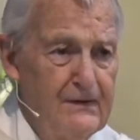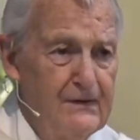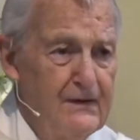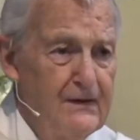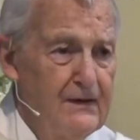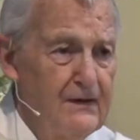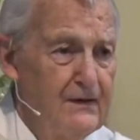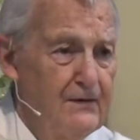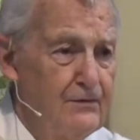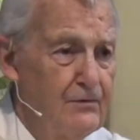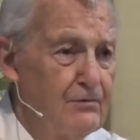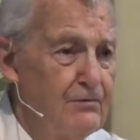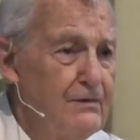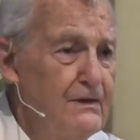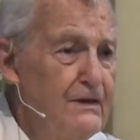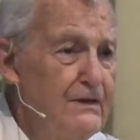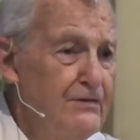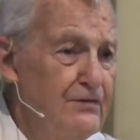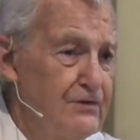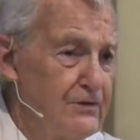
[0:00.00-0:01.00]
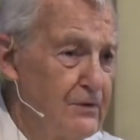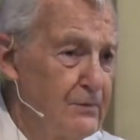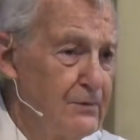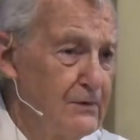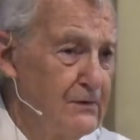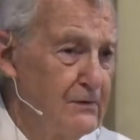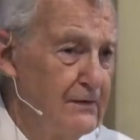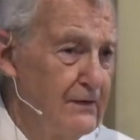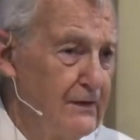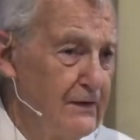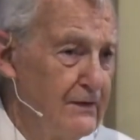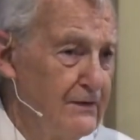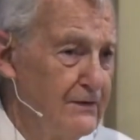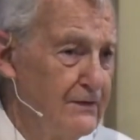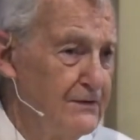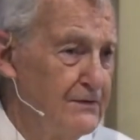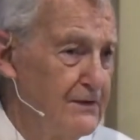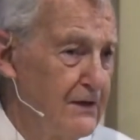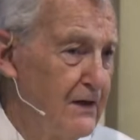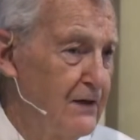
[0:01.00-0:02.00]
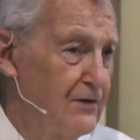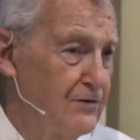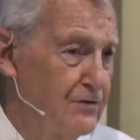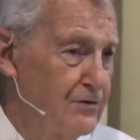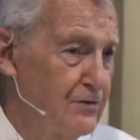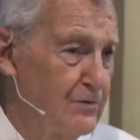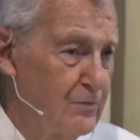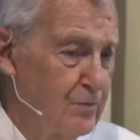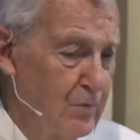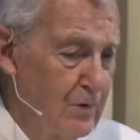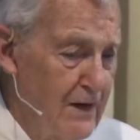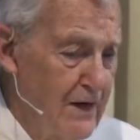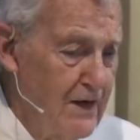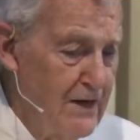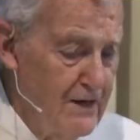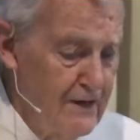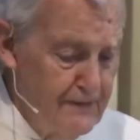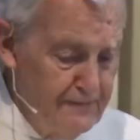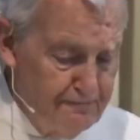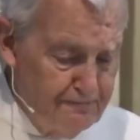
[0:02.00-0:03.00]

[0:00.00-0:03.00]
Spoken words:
in a reasonable and intelligent way.